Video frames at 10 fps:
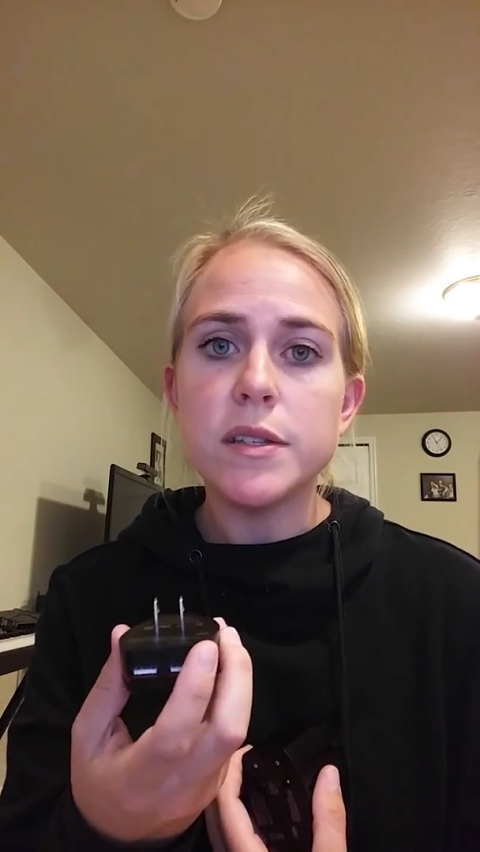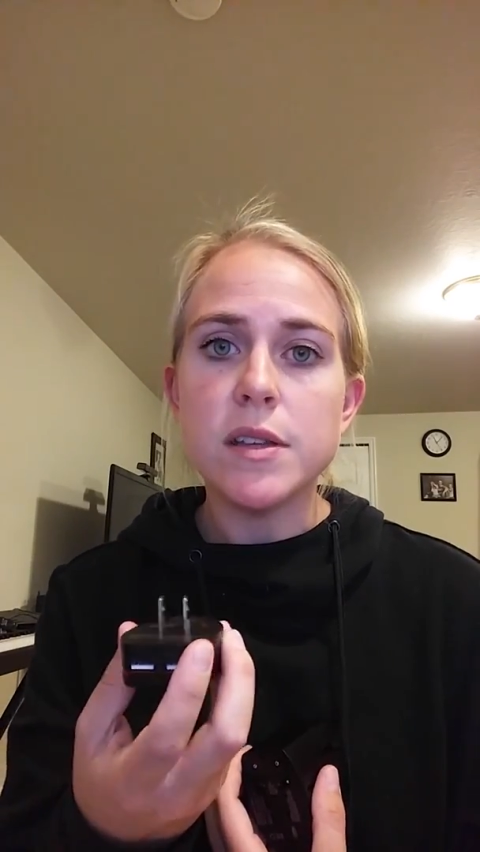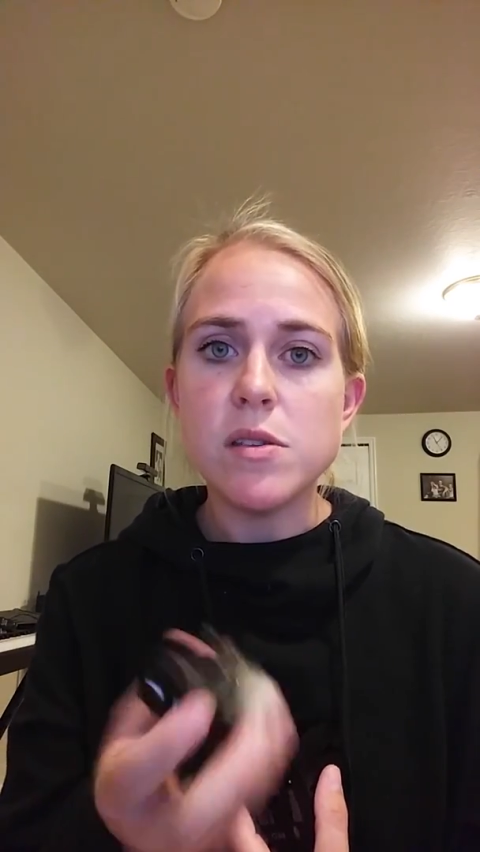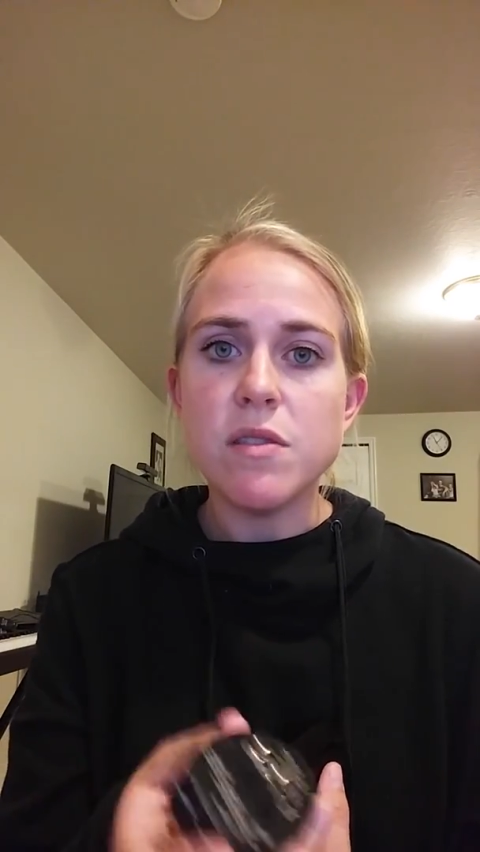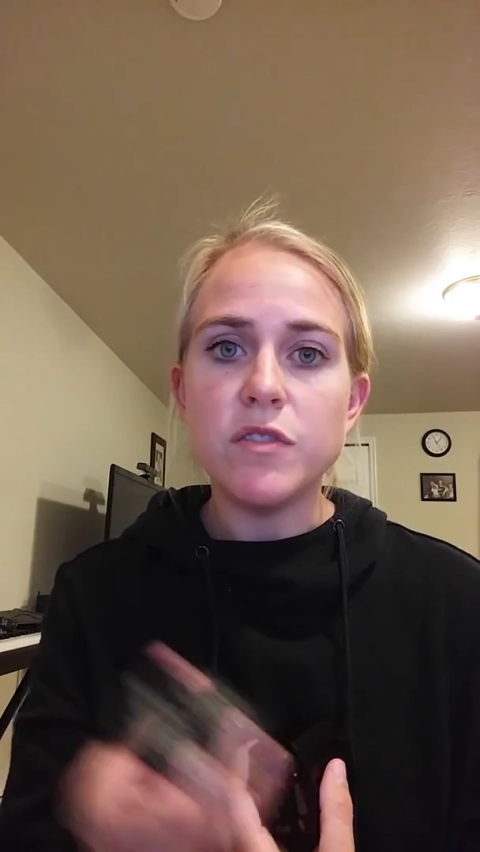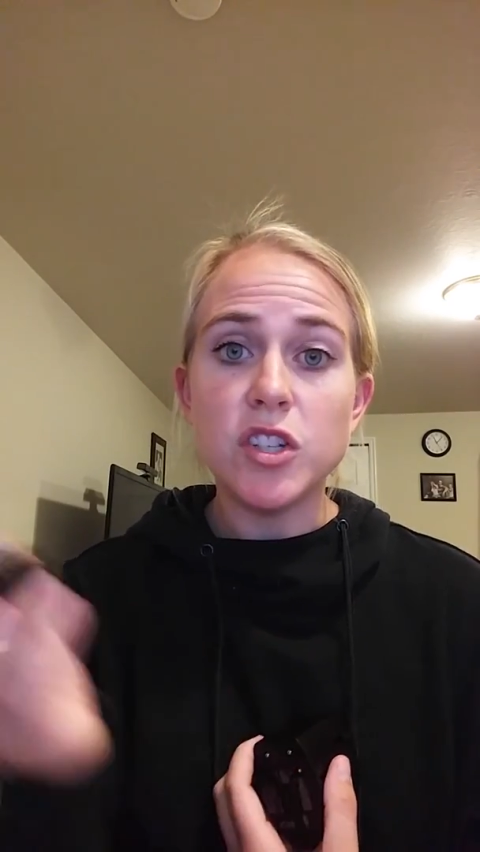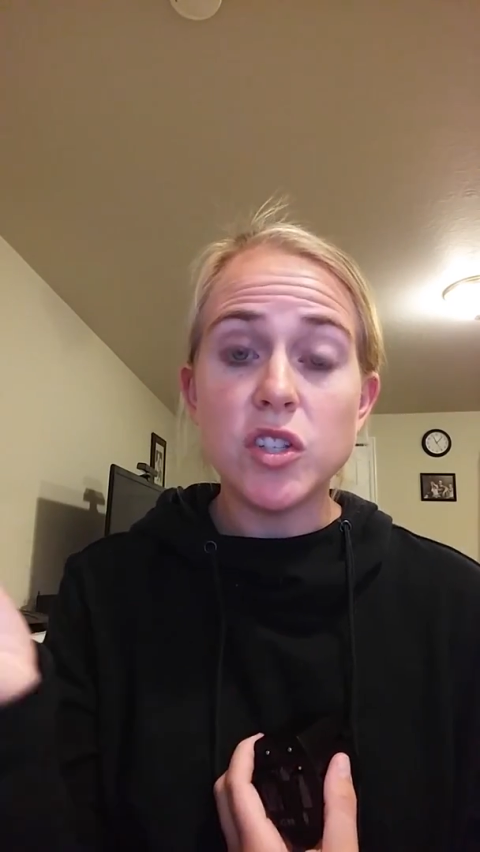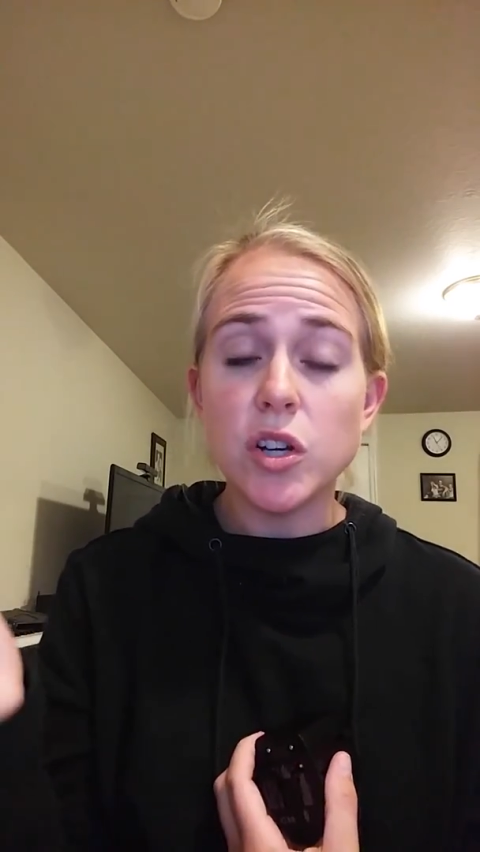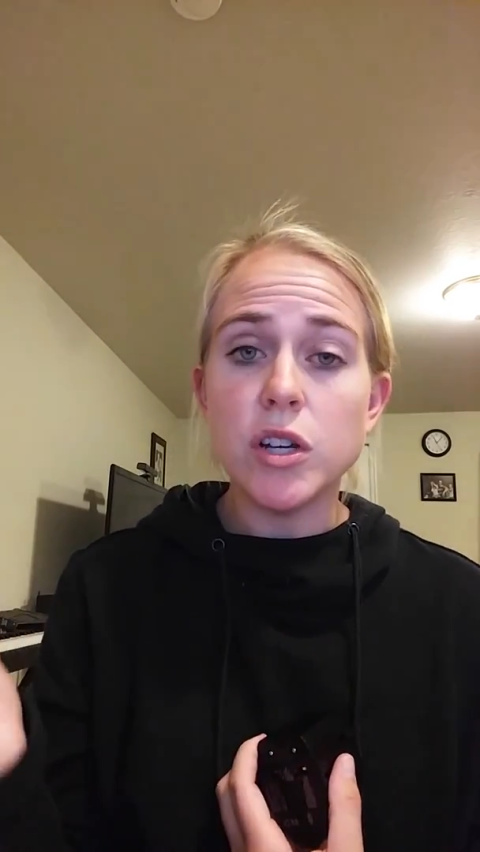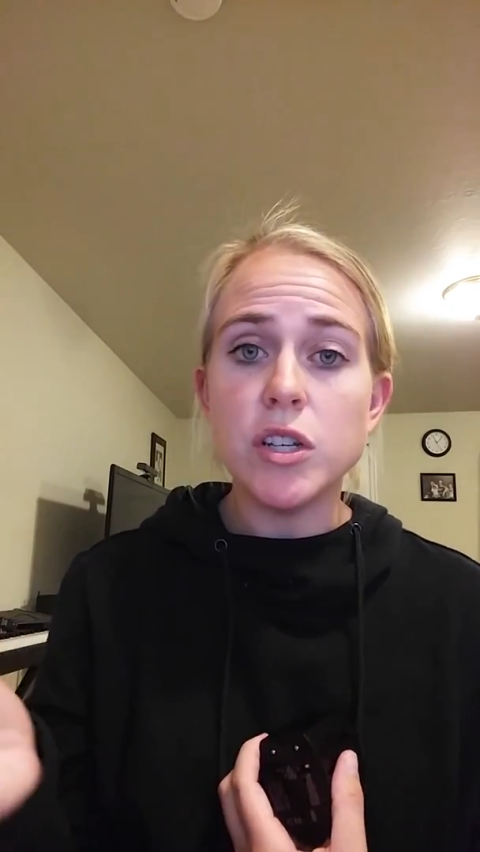So you've
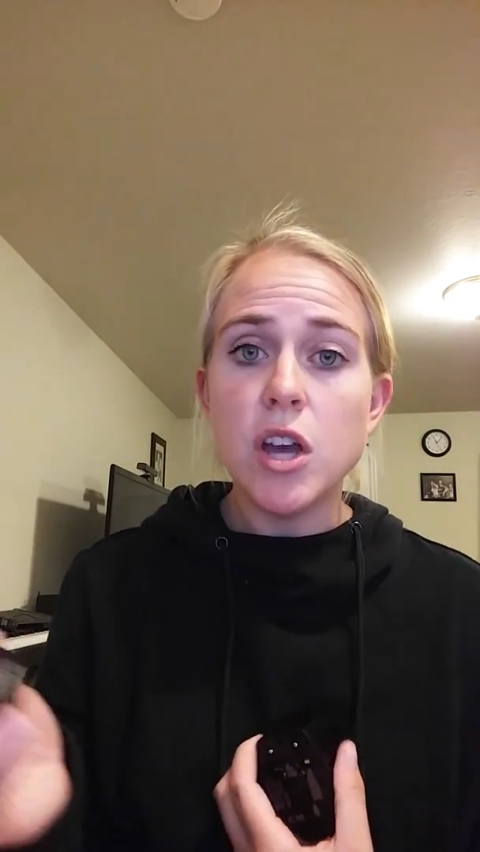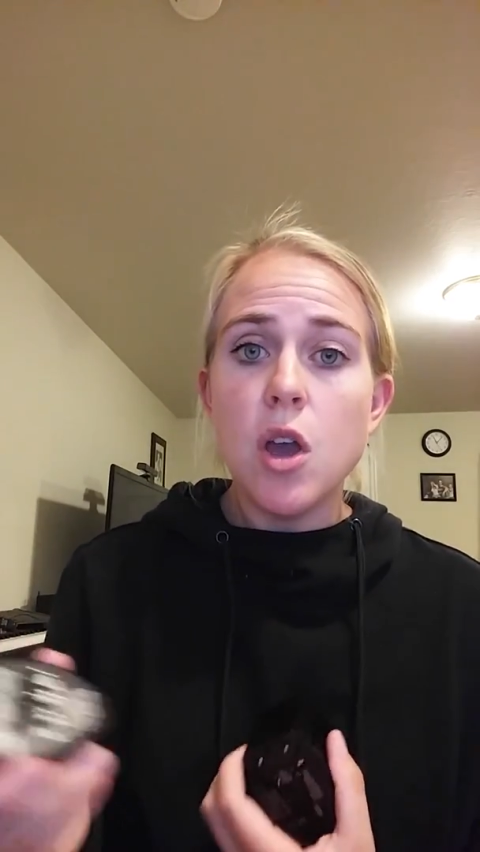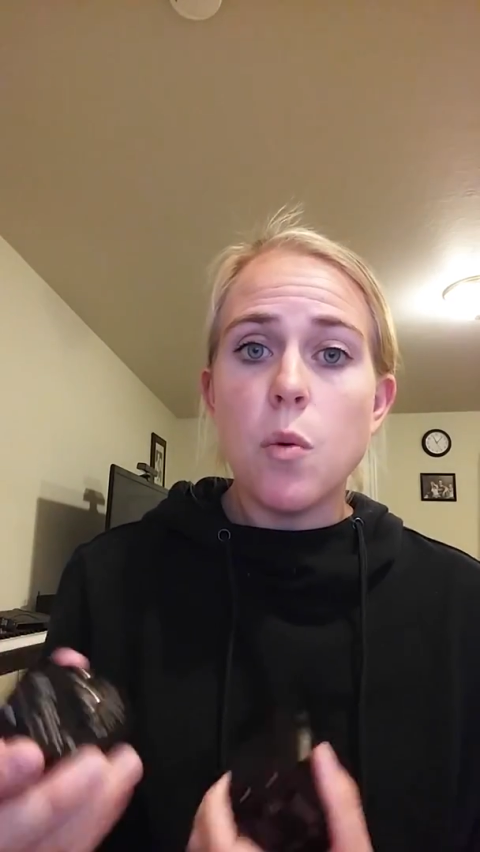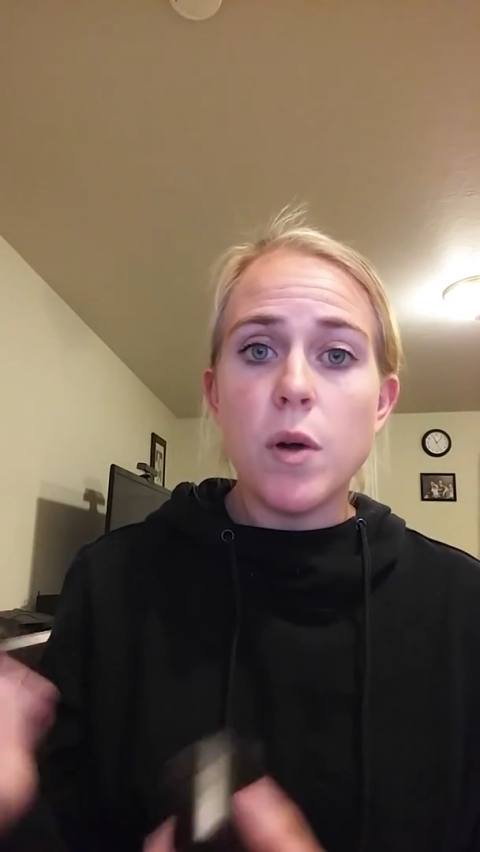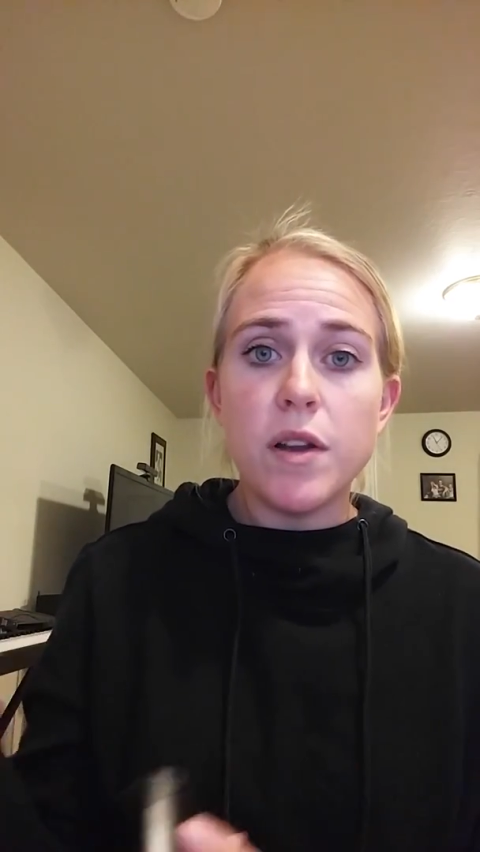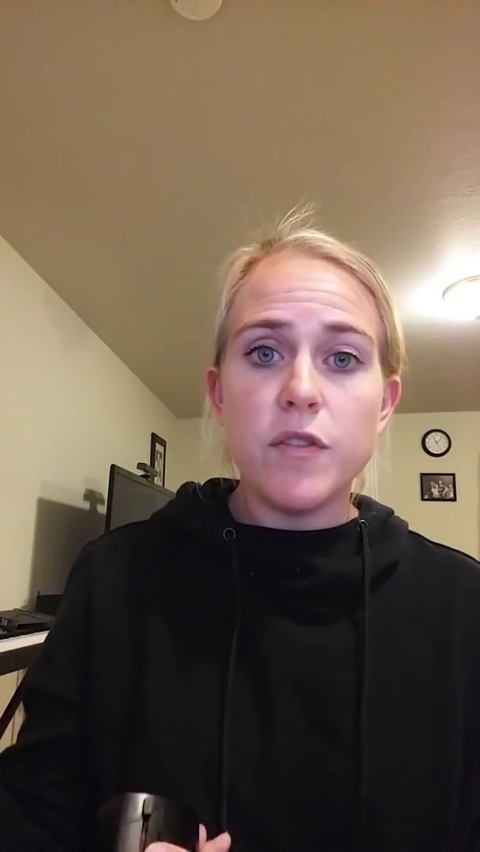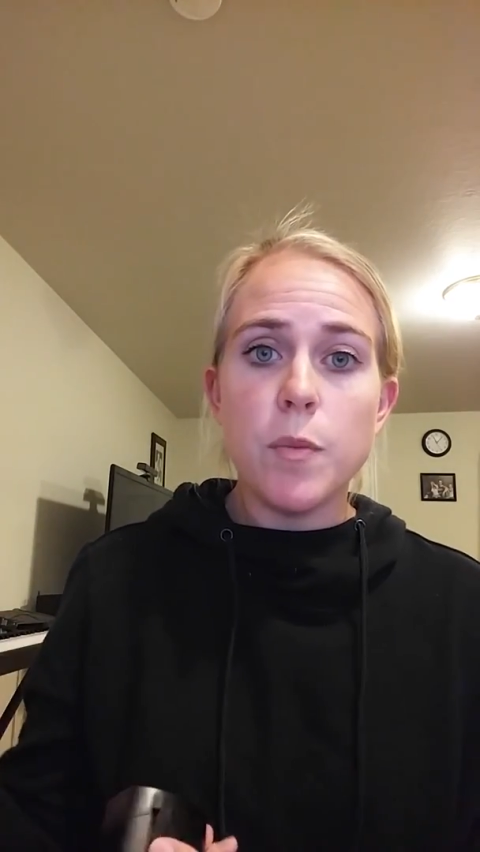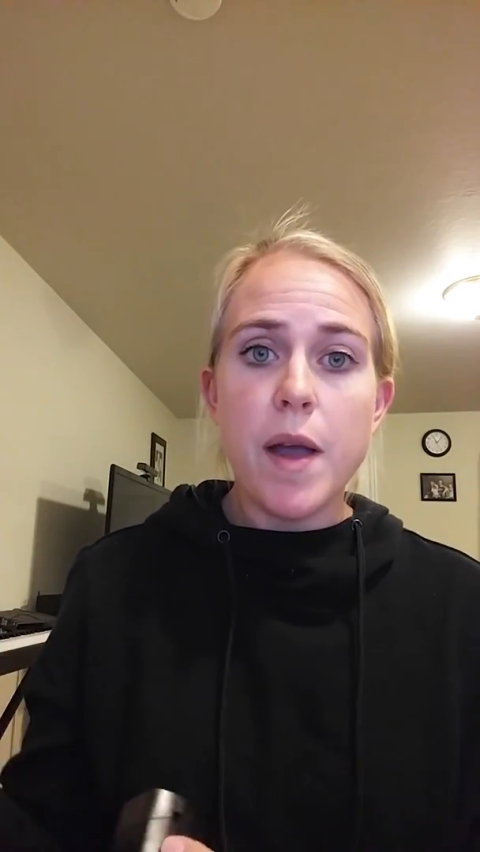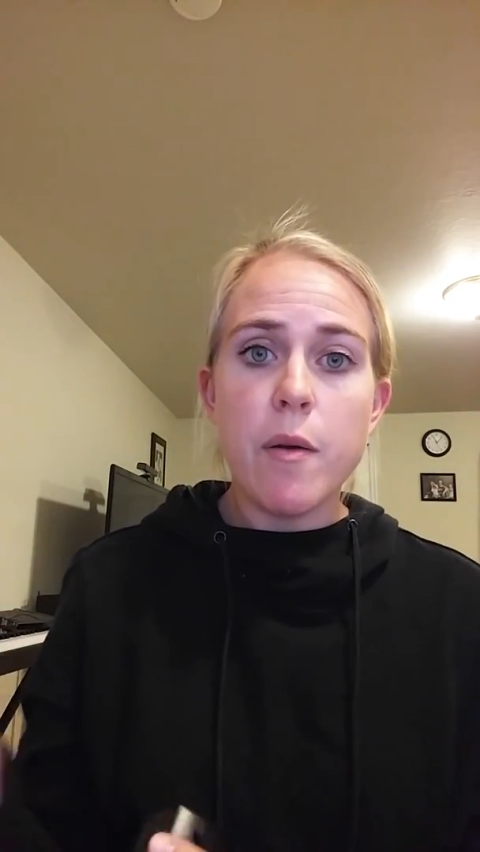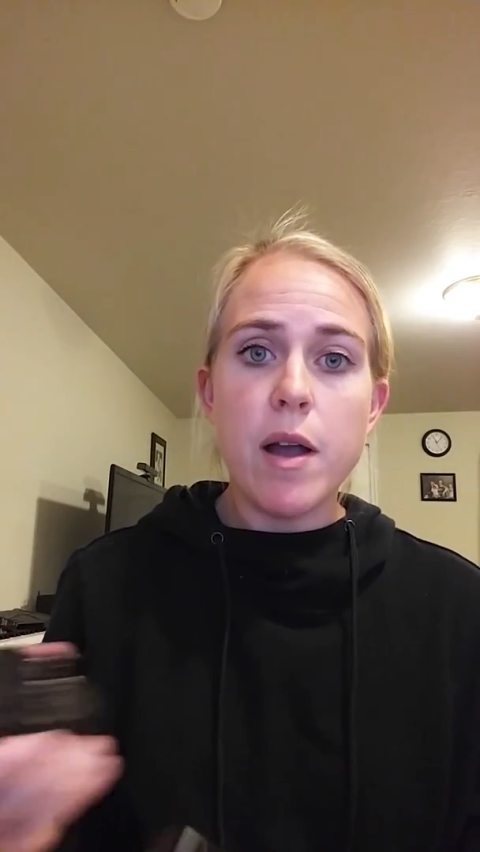just turned one of your power